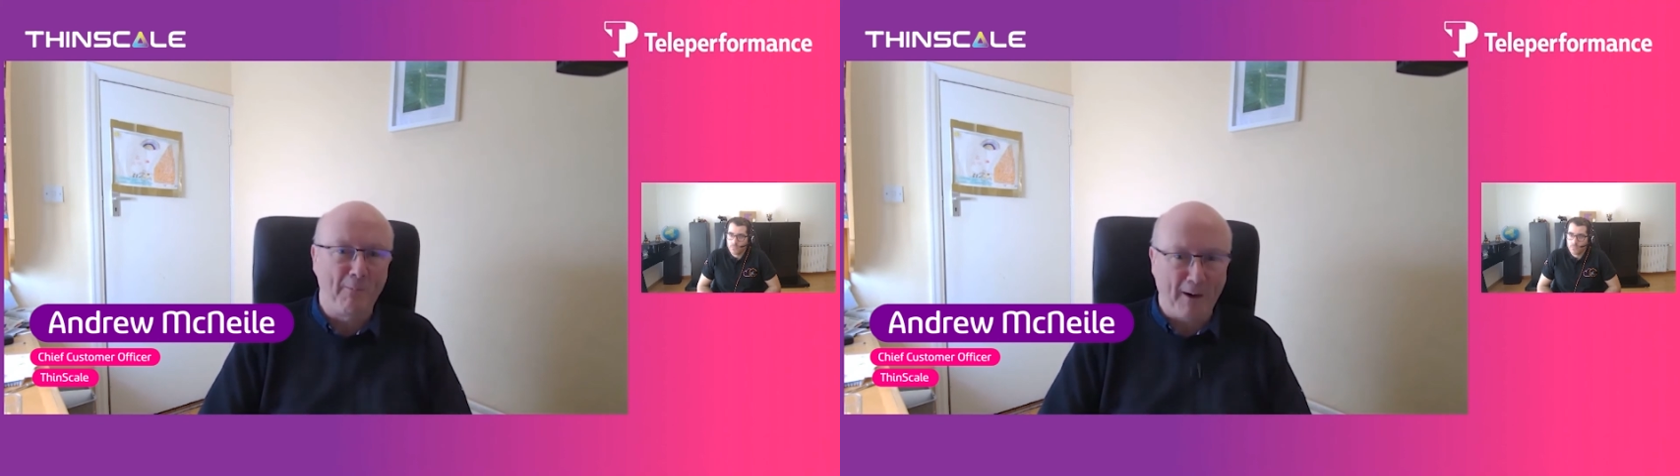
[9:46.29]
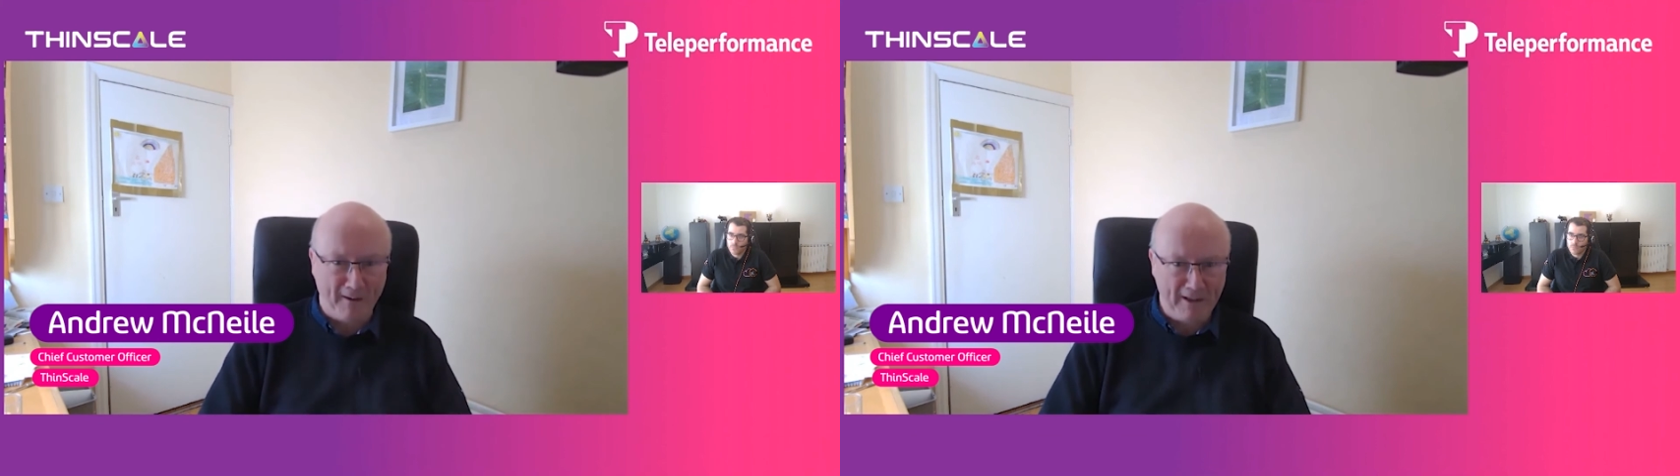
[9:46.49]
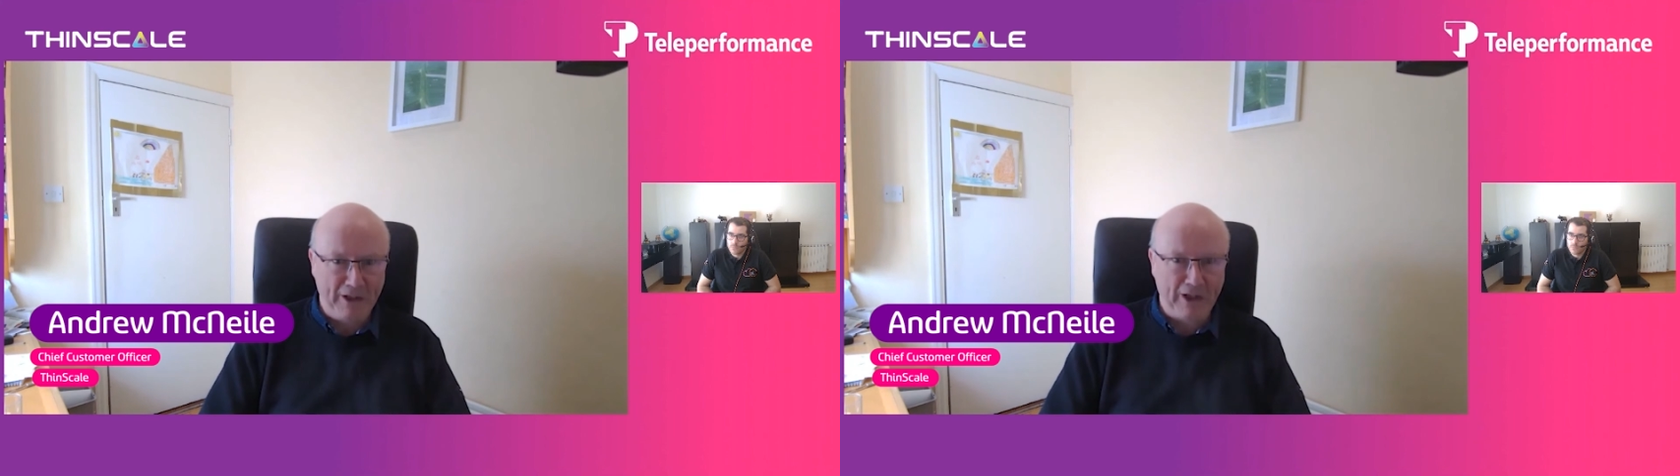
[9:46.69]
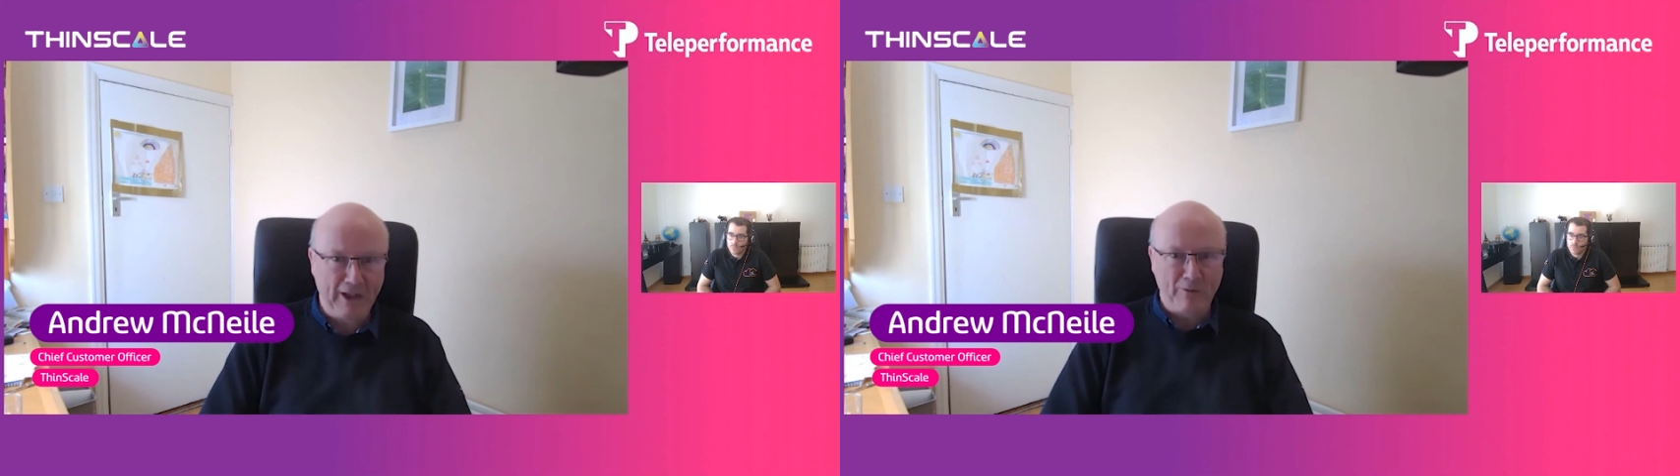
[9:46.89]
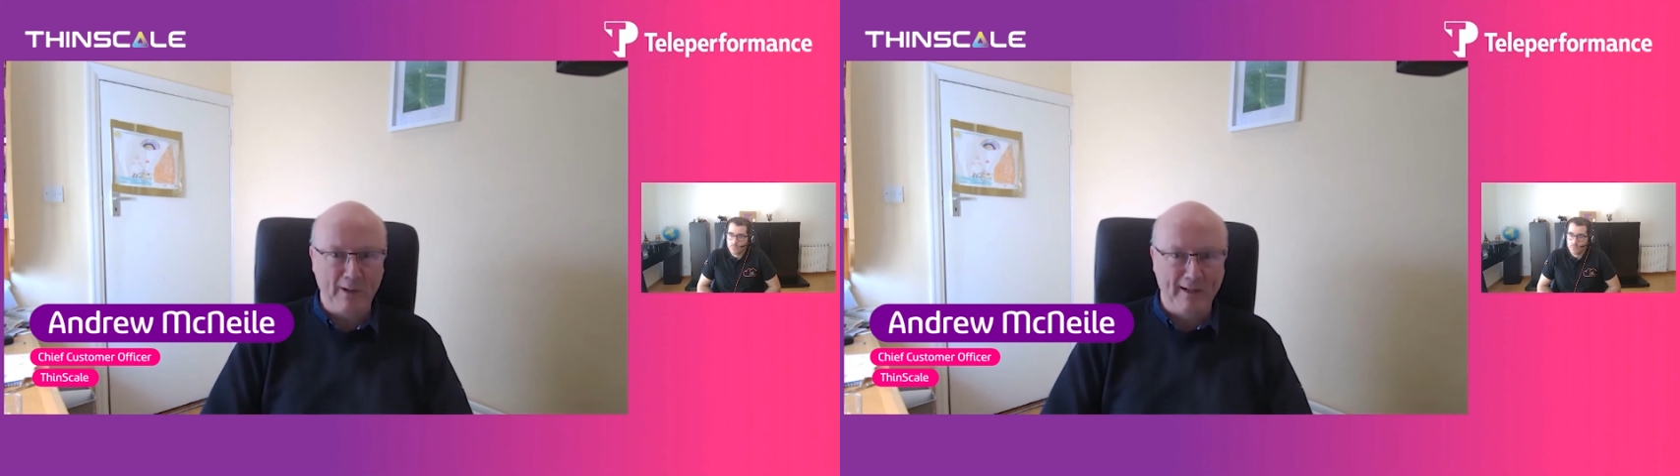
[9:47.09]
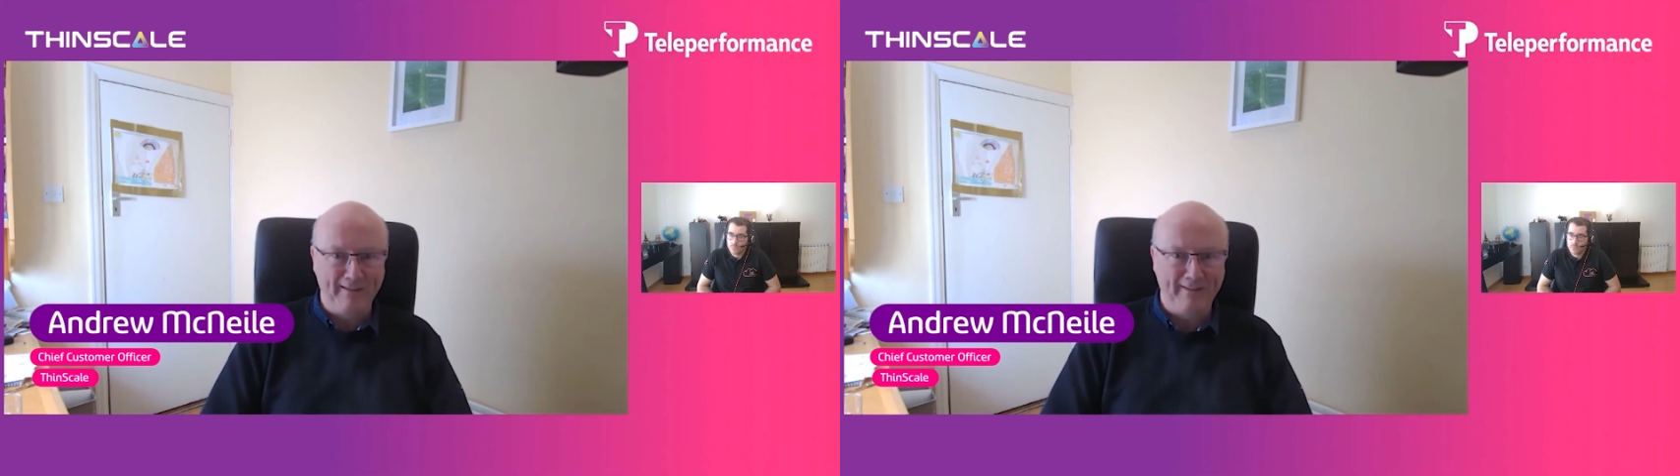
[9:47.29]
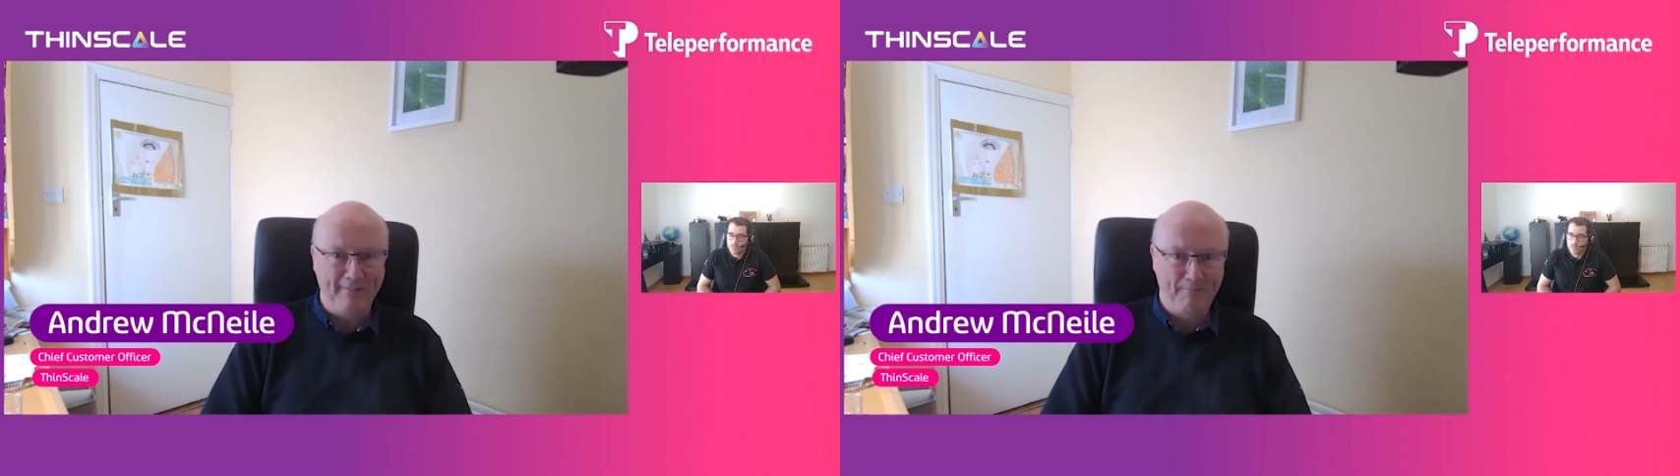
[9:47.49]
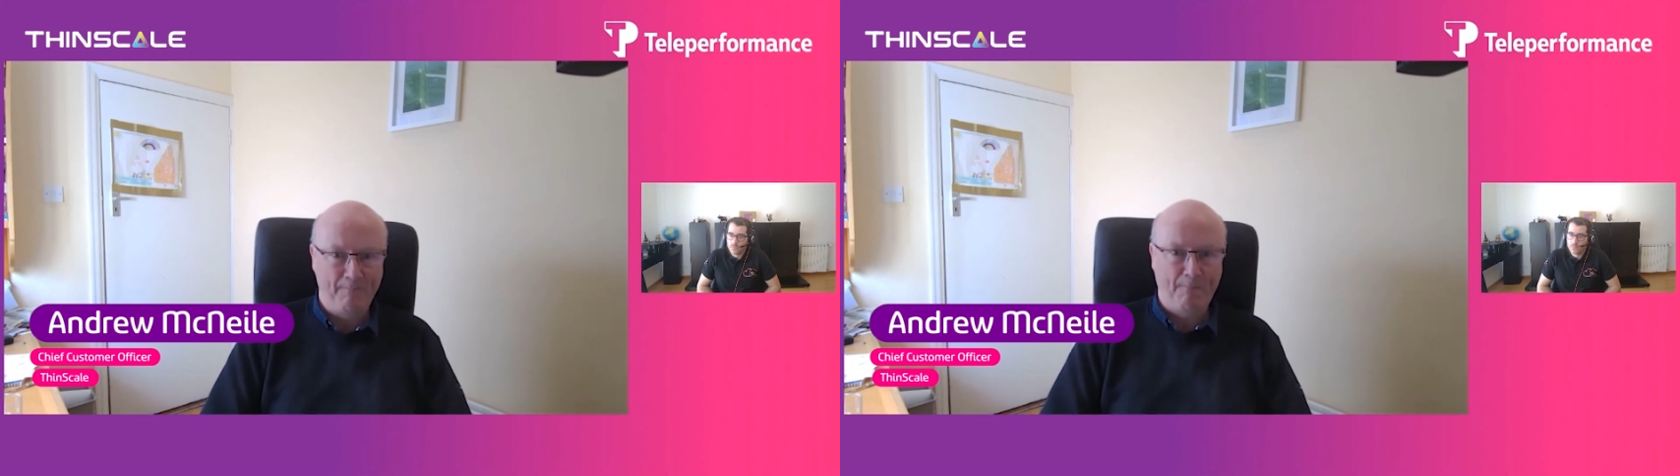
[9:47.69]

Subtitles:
of a partnership between us.